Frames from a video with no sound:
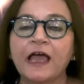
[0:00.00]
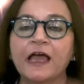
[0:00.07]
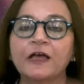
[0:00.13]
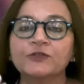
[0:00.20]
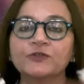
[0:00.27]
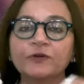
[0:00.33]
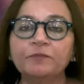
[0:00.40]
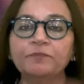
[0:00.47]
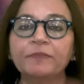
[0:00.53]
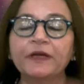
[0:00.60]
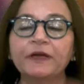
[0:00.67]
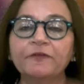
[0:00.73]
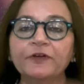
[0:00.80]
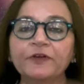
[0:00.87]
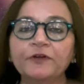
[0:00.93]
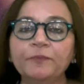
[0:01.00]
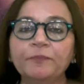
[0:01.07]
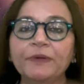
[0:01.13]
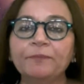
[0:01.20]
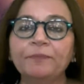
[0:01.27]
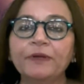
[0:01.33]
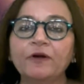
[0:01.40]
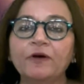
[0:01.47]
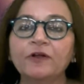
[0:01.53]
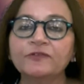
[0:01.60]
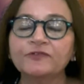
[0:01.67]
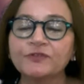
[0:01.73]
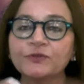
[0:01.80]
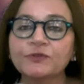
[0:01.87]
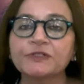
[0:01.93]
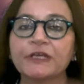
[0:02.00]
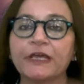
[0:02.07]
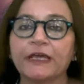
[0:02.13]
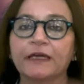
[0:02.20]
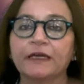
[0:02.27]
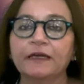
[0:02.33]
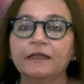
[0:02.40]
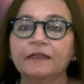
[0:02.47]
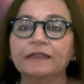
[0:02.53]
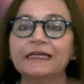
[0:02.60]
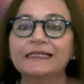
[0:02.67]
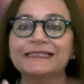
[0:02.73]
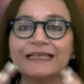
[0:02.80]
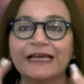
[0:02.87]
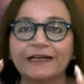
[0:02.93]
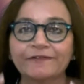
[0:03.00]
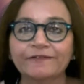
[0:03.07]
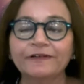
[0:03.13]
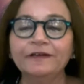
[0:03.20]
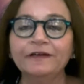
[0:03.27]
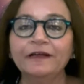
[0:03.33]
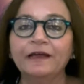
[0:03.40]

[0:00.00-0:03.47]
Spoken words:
So people also say that Saturn